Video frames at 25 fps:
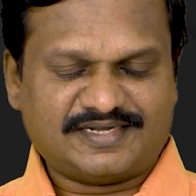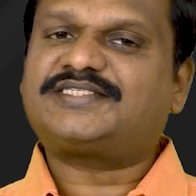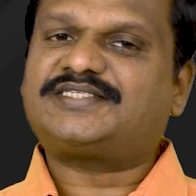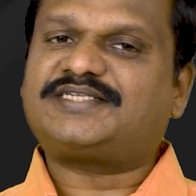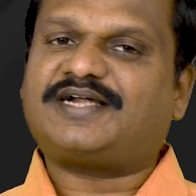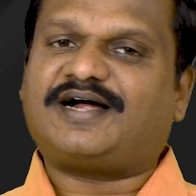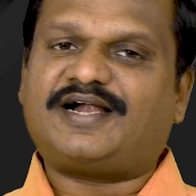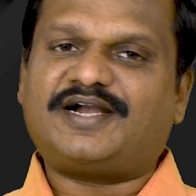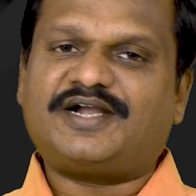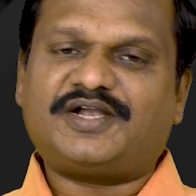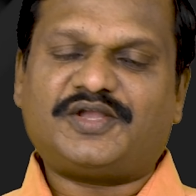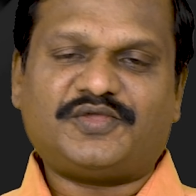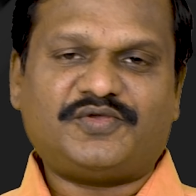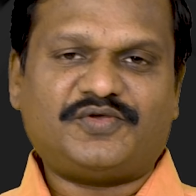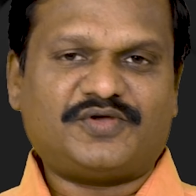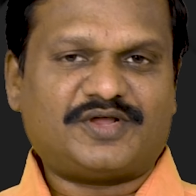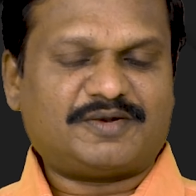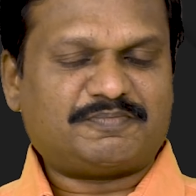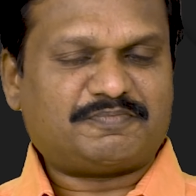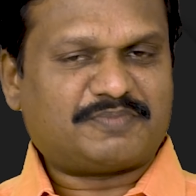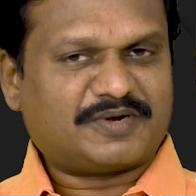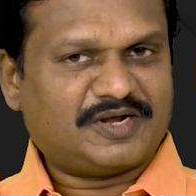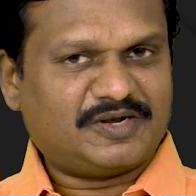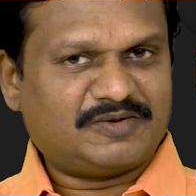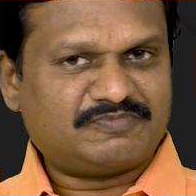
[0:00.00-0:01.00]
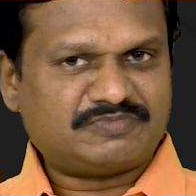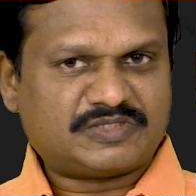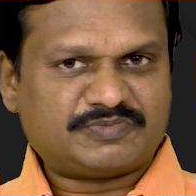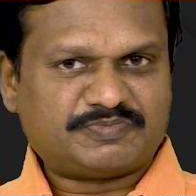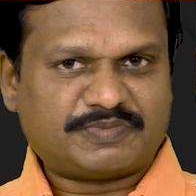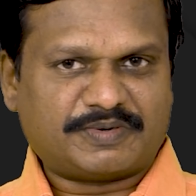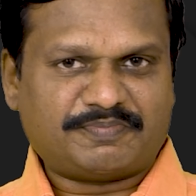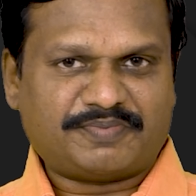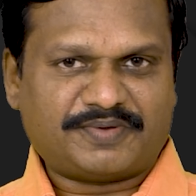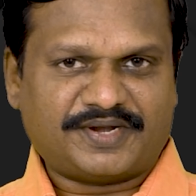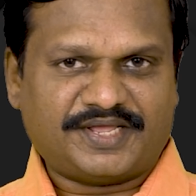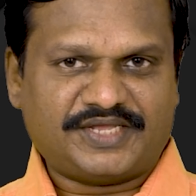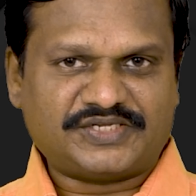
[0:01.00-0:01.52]
Start your prelims
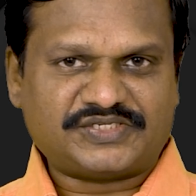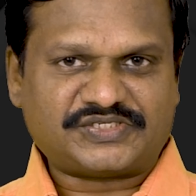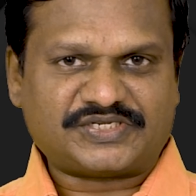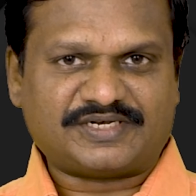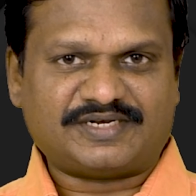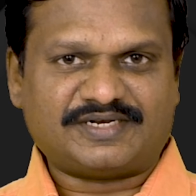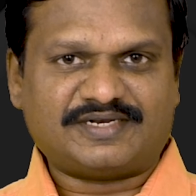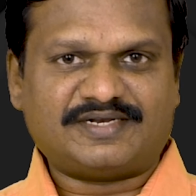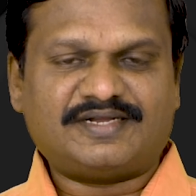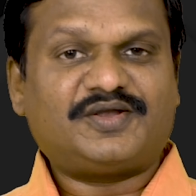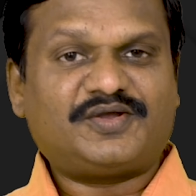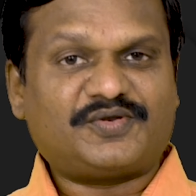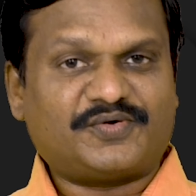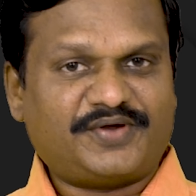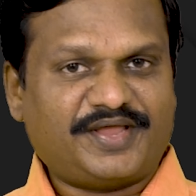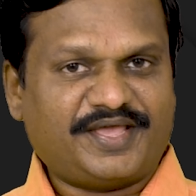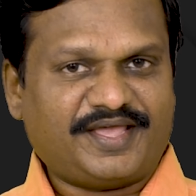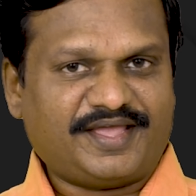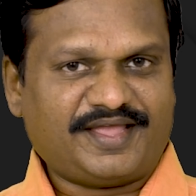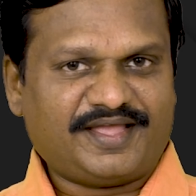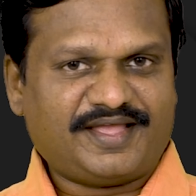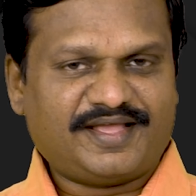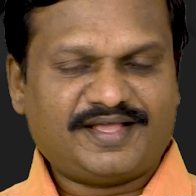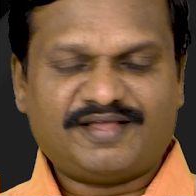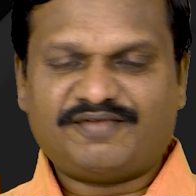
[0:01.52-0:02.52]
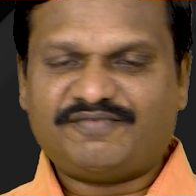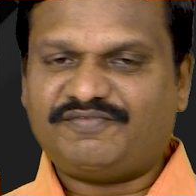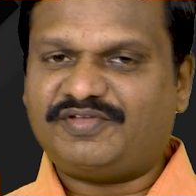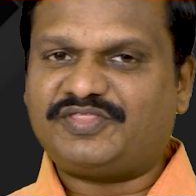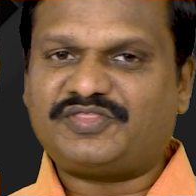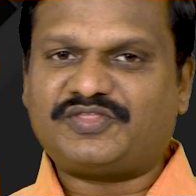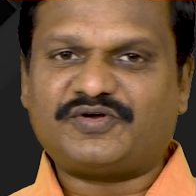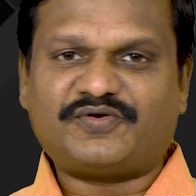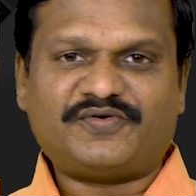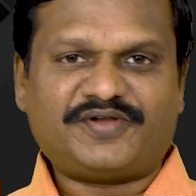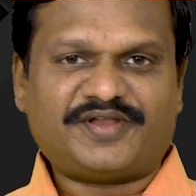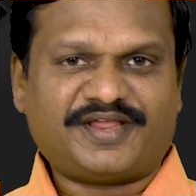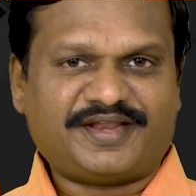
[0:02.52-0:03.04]
preparation today
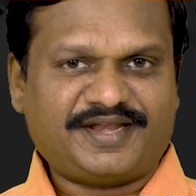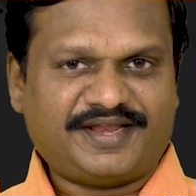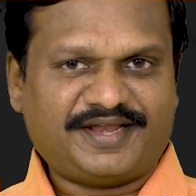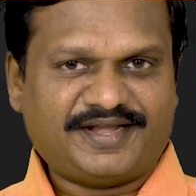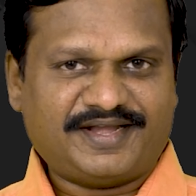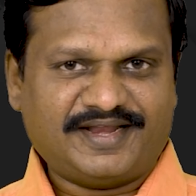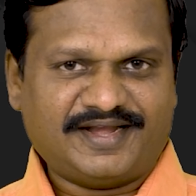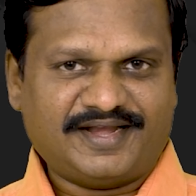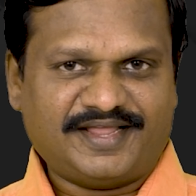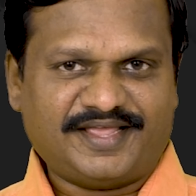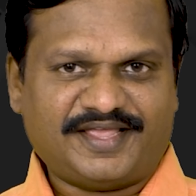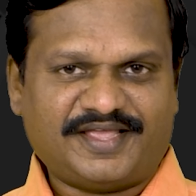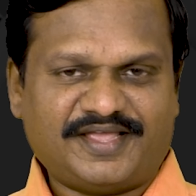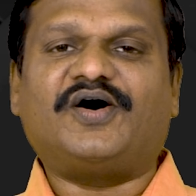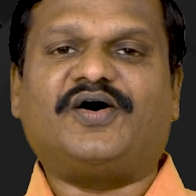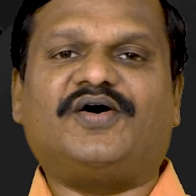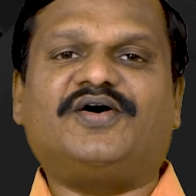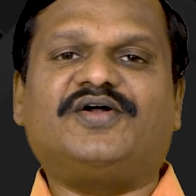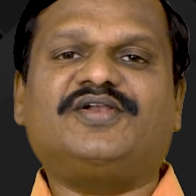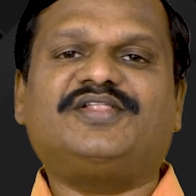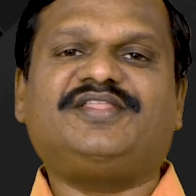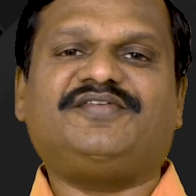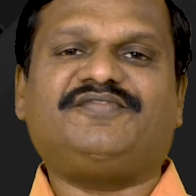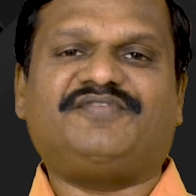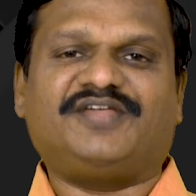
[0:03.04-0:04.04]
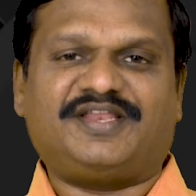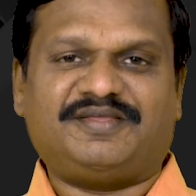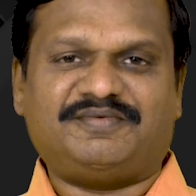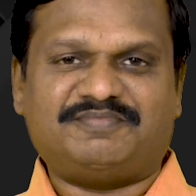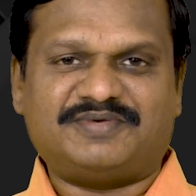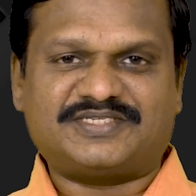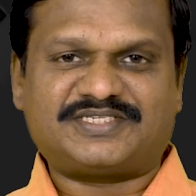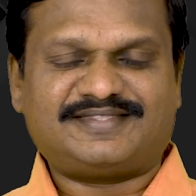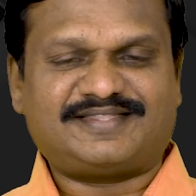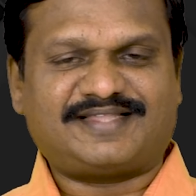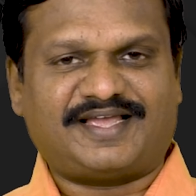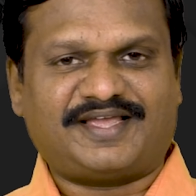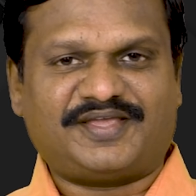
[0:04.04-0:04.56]
without any delay. All the very
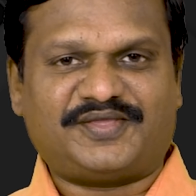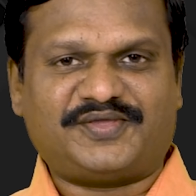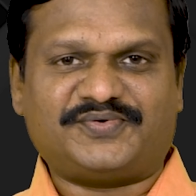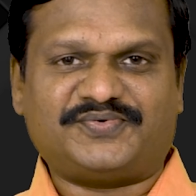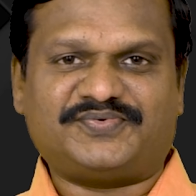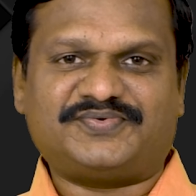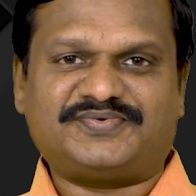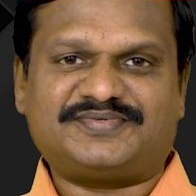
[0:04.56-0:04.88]
best. Thank you.